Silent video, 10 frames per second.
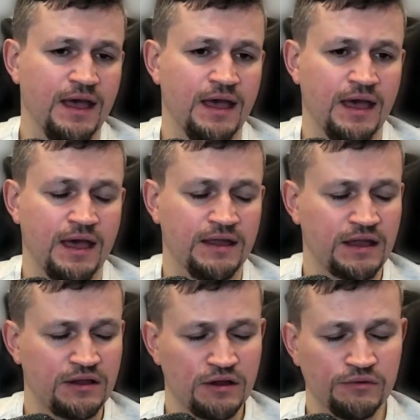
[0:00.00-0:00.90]
and I
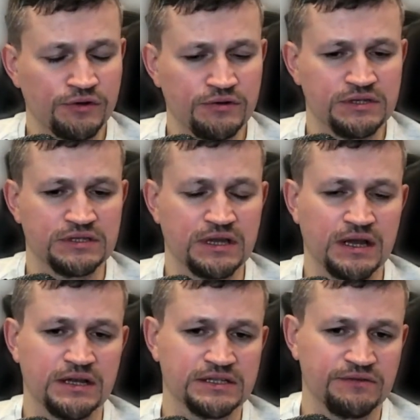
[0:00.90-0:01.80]
don't want to
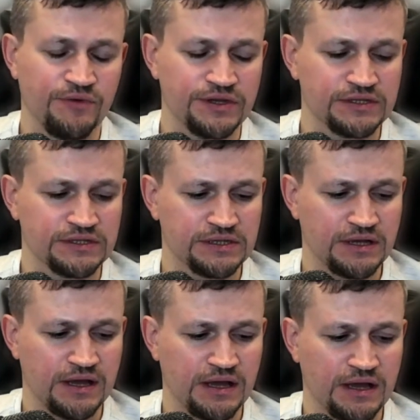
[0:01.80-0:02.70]
discuss this uh,
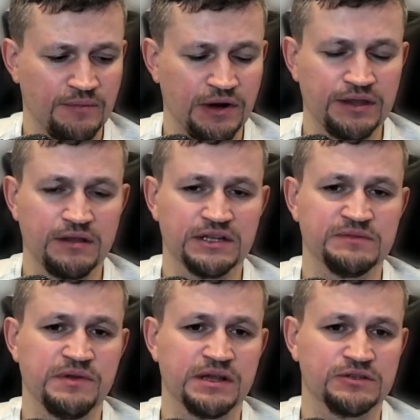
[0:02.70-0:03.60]
political
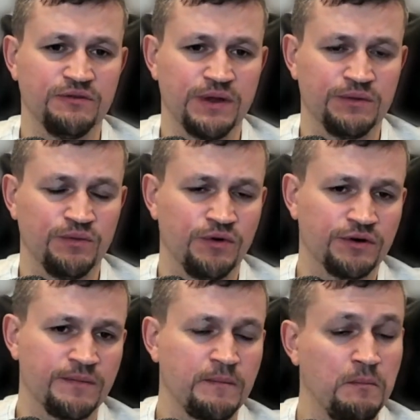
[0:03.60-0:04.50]
aspects of that
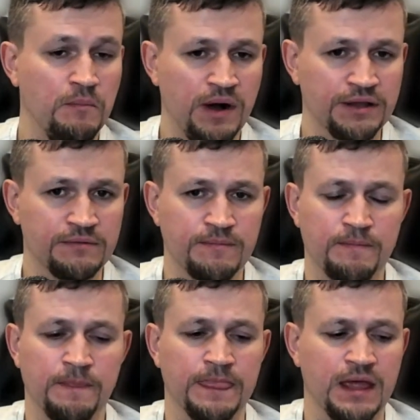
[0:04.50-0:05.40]
war, but
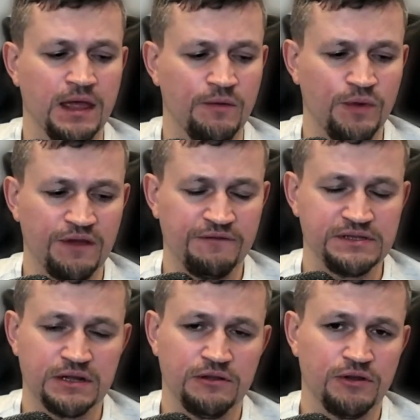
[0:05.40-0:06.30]
we are
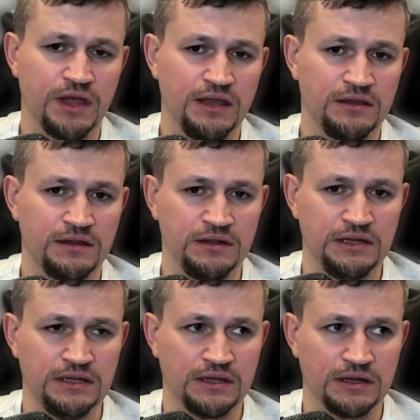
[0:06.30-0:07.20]
physically located in
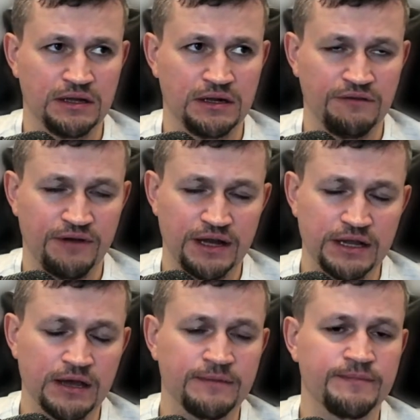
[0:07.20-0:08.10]
Lit uh,
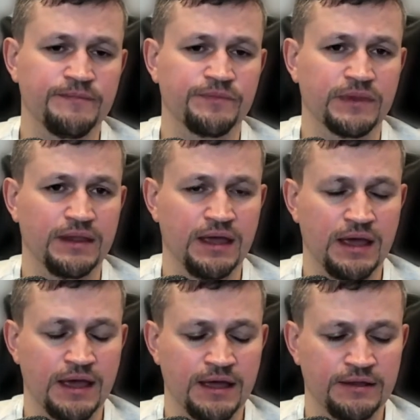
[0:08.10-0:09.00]
Lithuania,
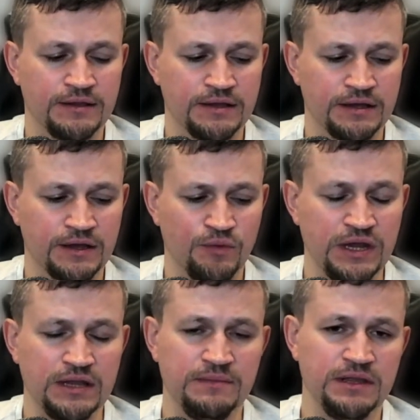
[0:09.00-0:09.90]
and uh, we
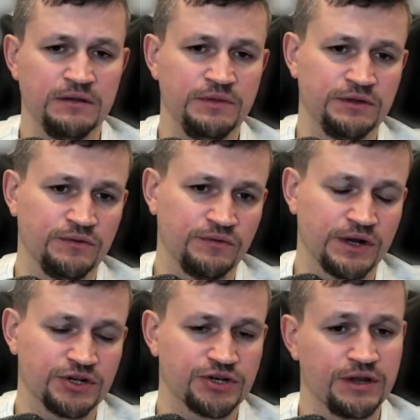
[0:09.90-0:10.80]
in the middle between
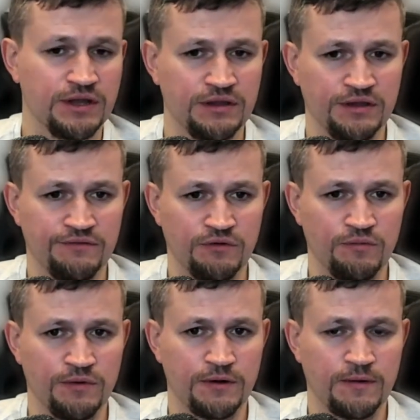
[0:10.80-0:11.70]
Russia and
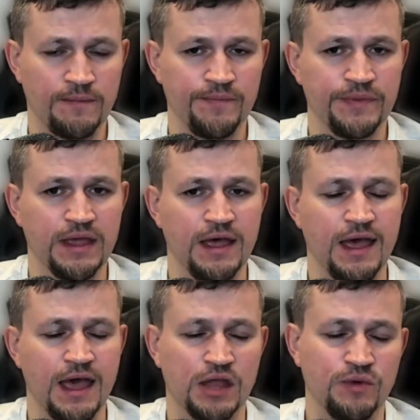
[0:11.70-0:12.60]
Europe,
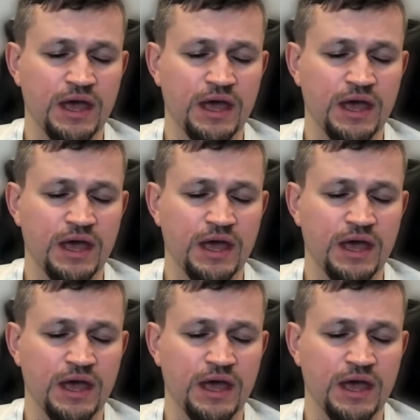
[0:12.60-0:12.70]
and we